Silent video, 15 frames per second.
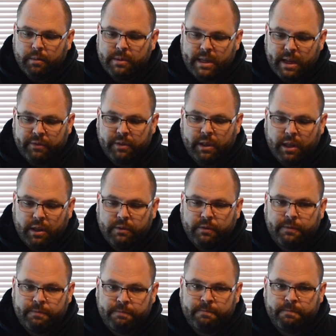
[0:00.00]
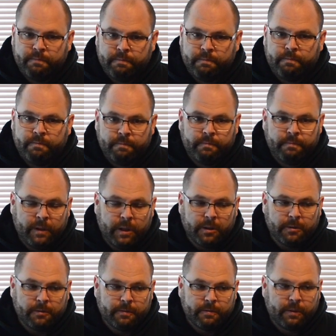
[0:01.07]
Definitely,
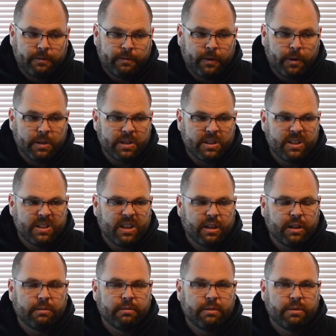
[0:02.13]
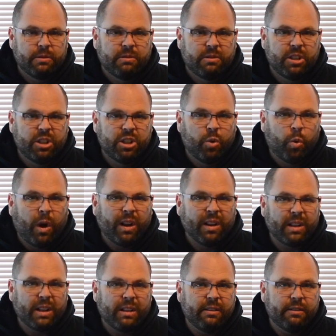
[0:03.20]
focuses on good
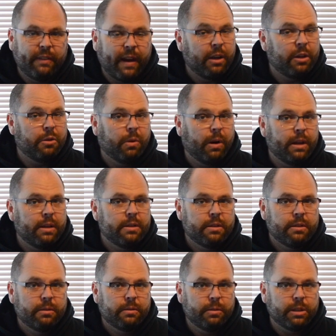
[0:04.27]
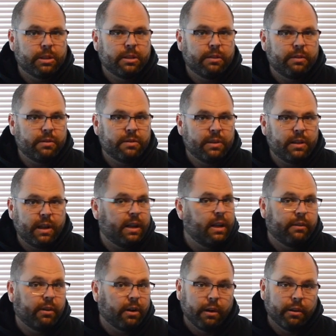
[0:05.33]
quality value wines, which if you've seen any
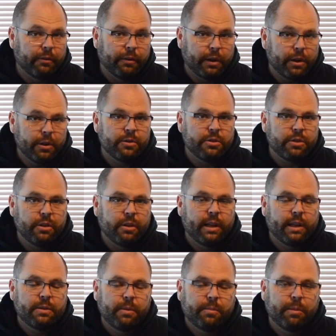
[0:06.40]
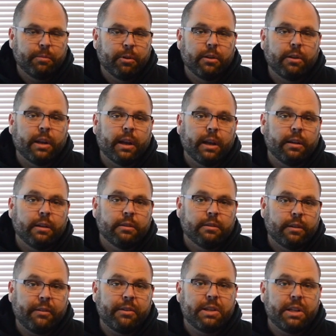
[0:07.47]
of our other videos, you know that's what my brother and I
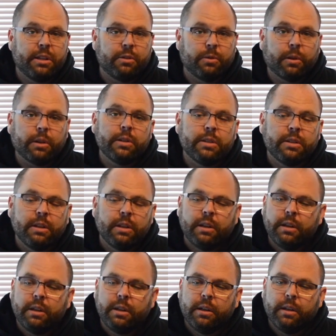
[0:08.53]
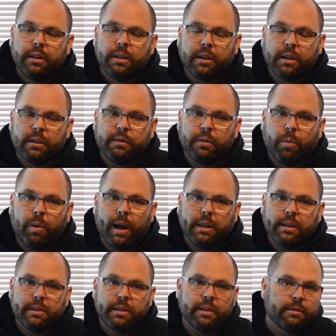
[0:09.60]
gravitate towards, looking for
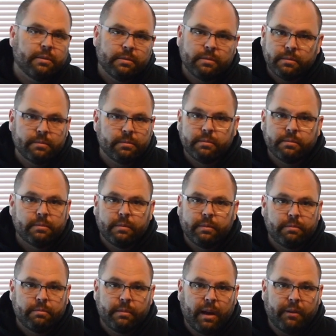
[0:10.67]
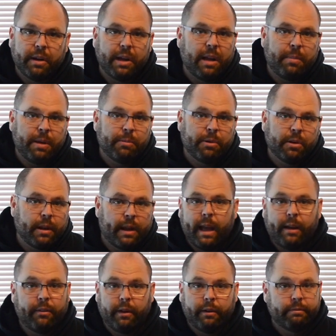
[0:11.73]
wines that everyday people can
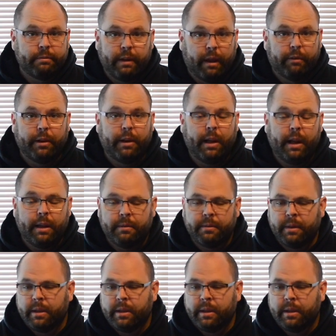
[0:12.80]
have on every day.